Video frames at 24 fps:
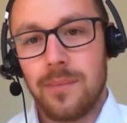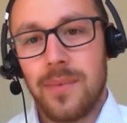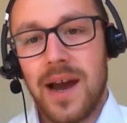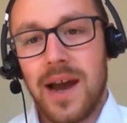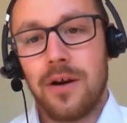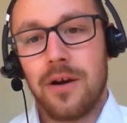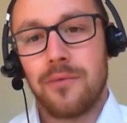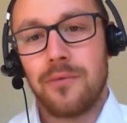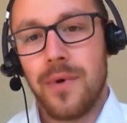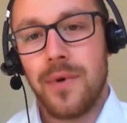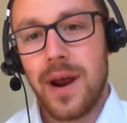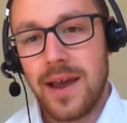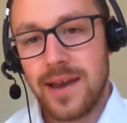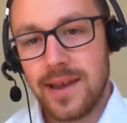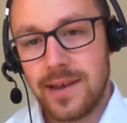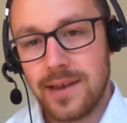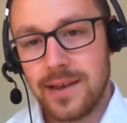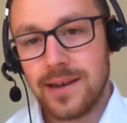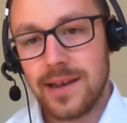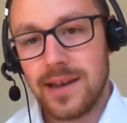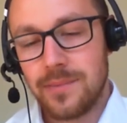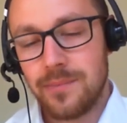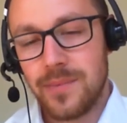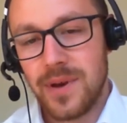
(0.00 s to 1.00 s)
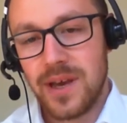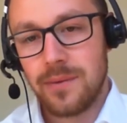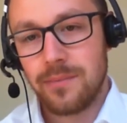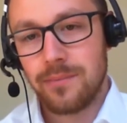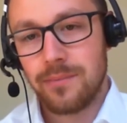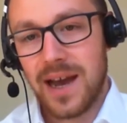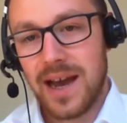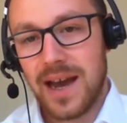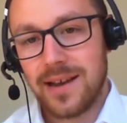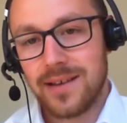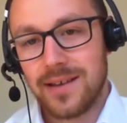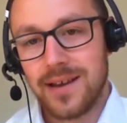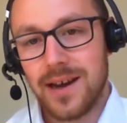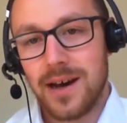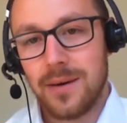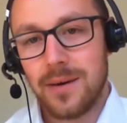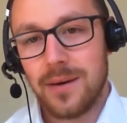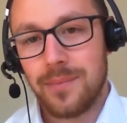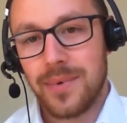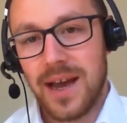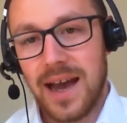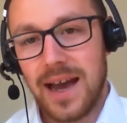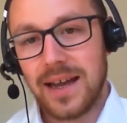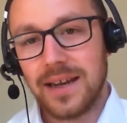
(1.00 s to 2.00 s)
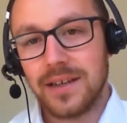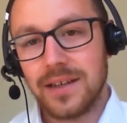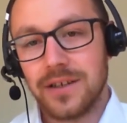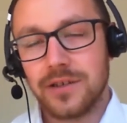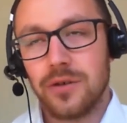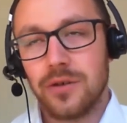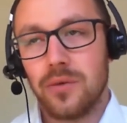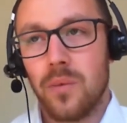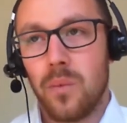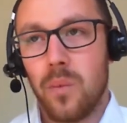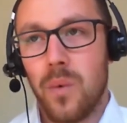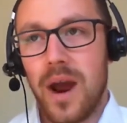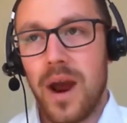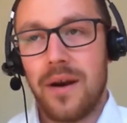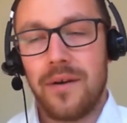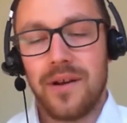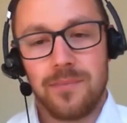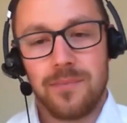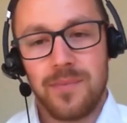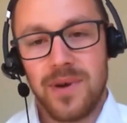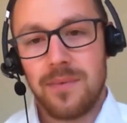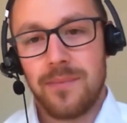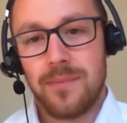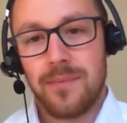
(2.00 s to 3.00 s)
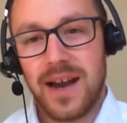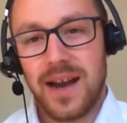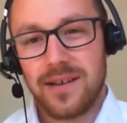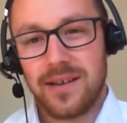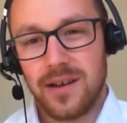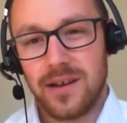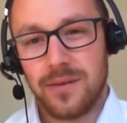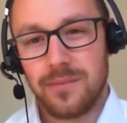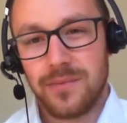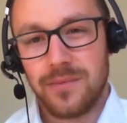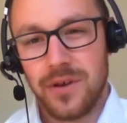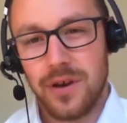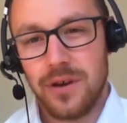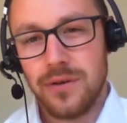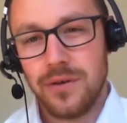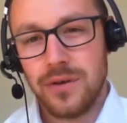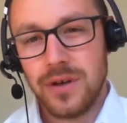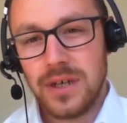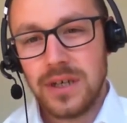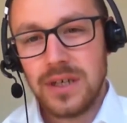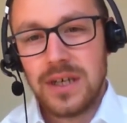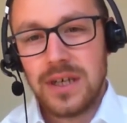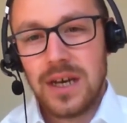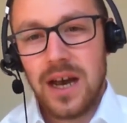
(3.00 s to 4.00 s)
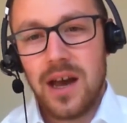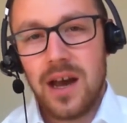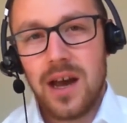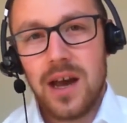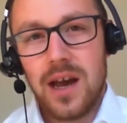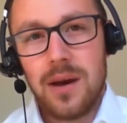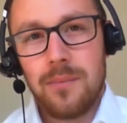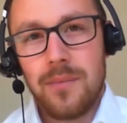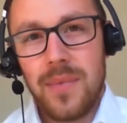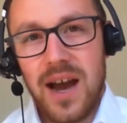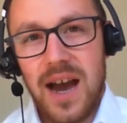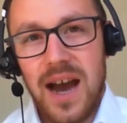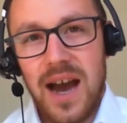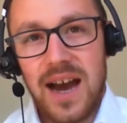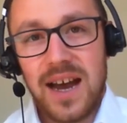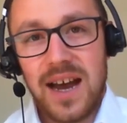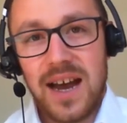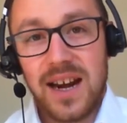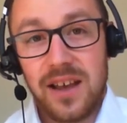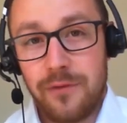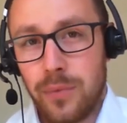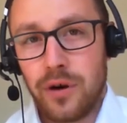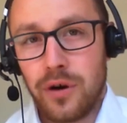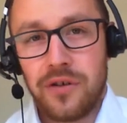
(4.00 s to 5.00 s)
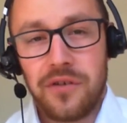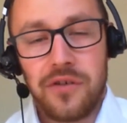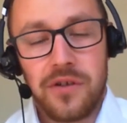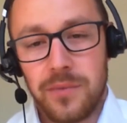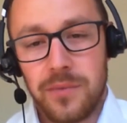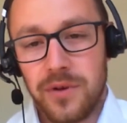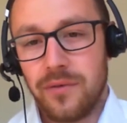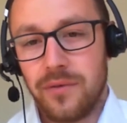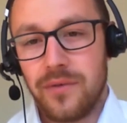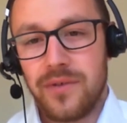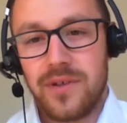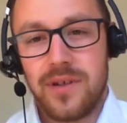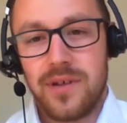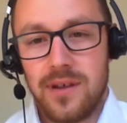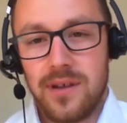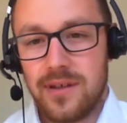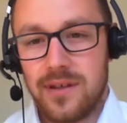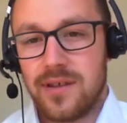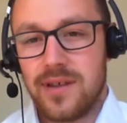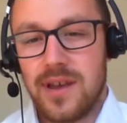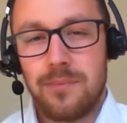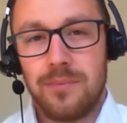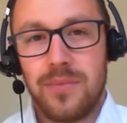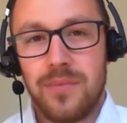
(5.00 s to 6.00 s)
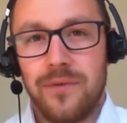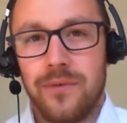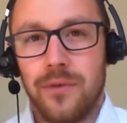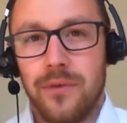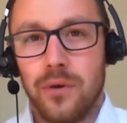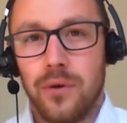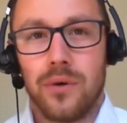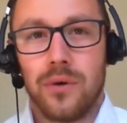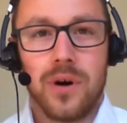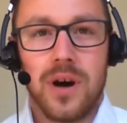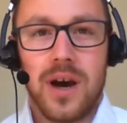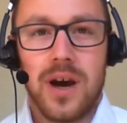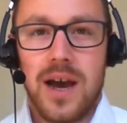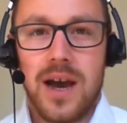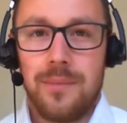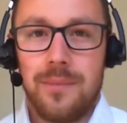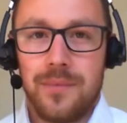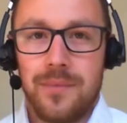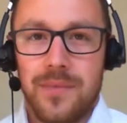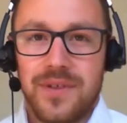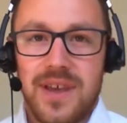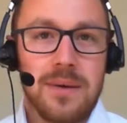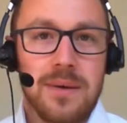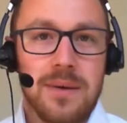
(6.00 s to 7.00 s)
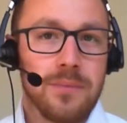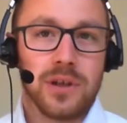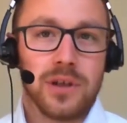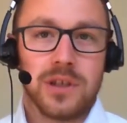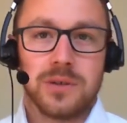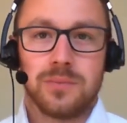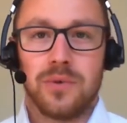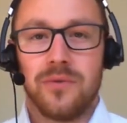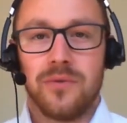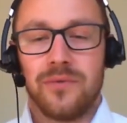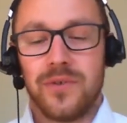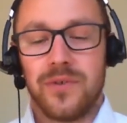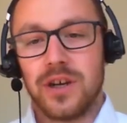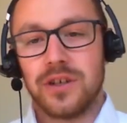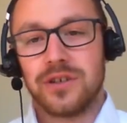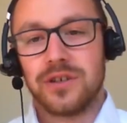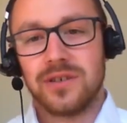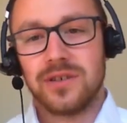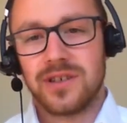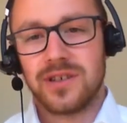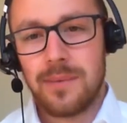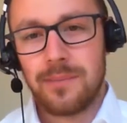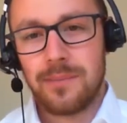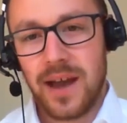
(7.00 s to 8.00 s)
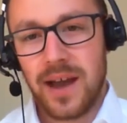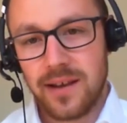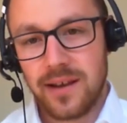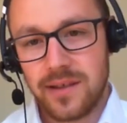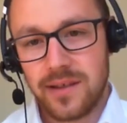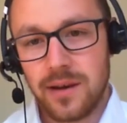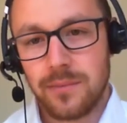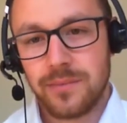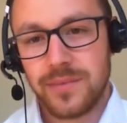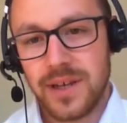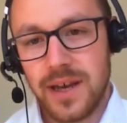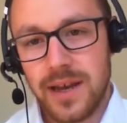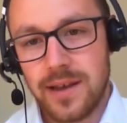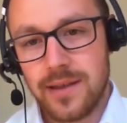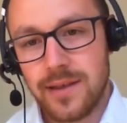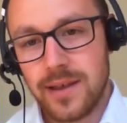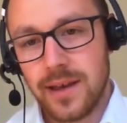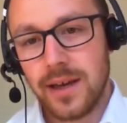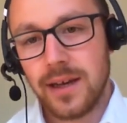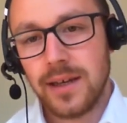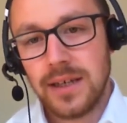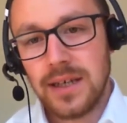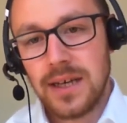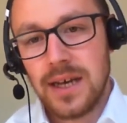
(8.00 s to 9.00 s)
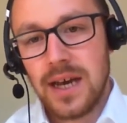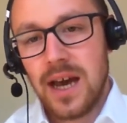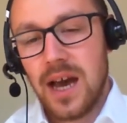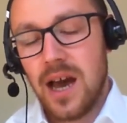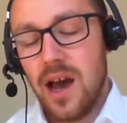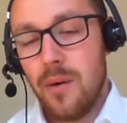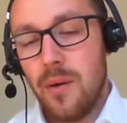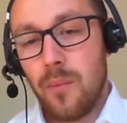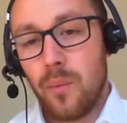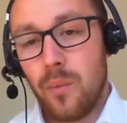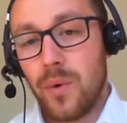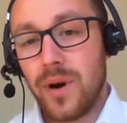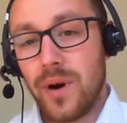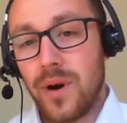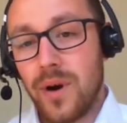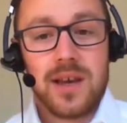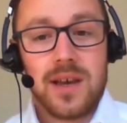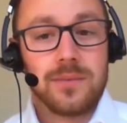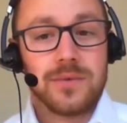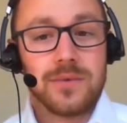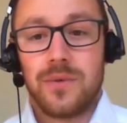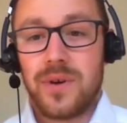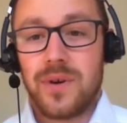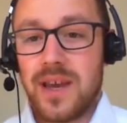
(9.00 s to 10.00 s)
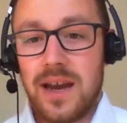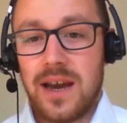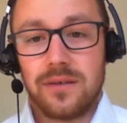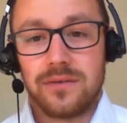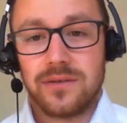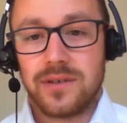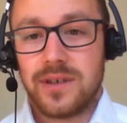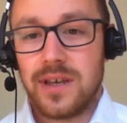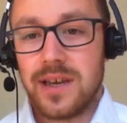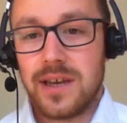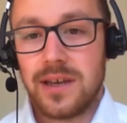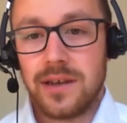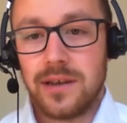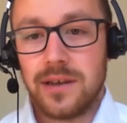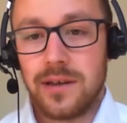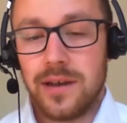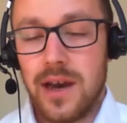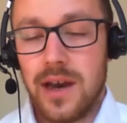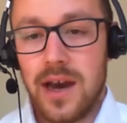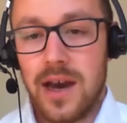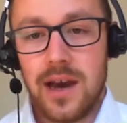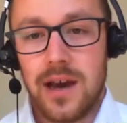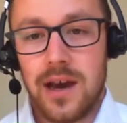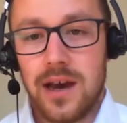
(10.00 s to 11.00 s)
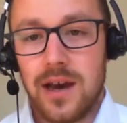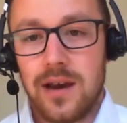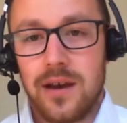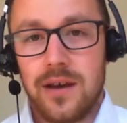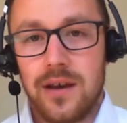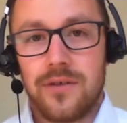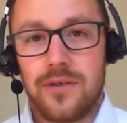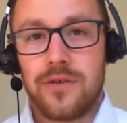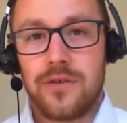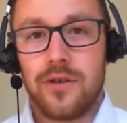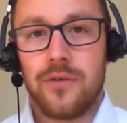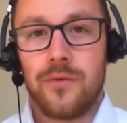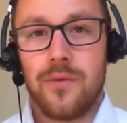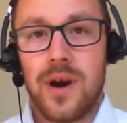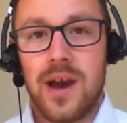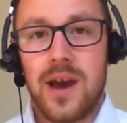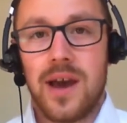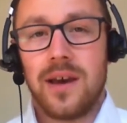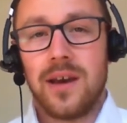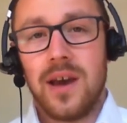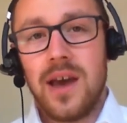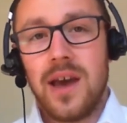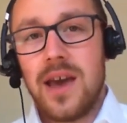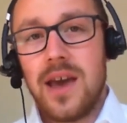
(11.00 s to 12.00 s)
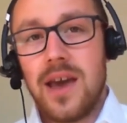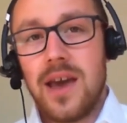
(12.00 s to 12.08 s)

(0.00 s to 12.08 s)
up, how regularly it's being backed up, and where it's being backed up to. And if possible, obviously, as I said before, take multiple versions of that backed up data. When it comes to accounting software,